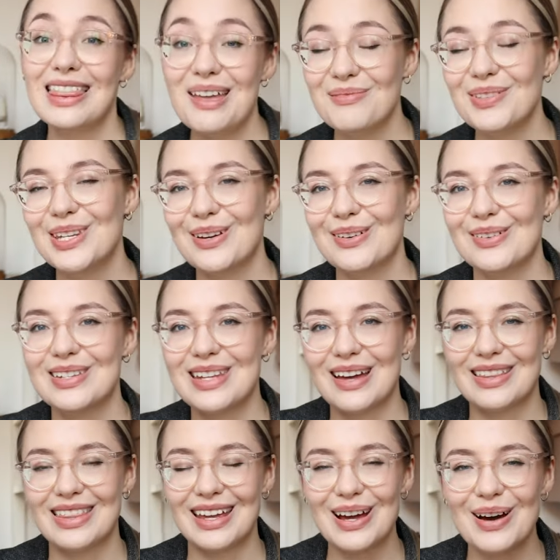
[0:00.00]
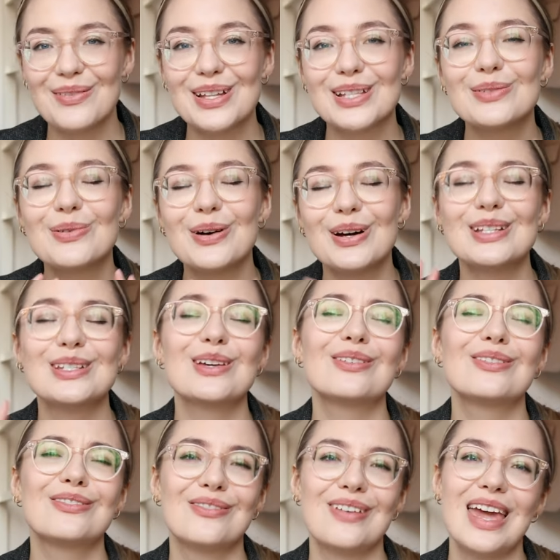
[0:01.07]
Let me know down in the comments what is your
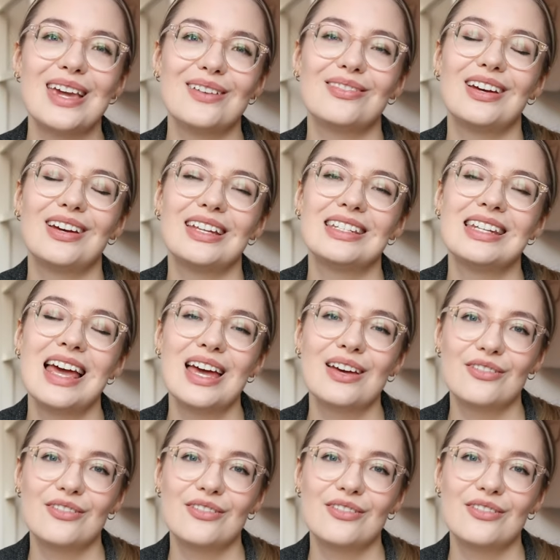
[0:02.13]
favorite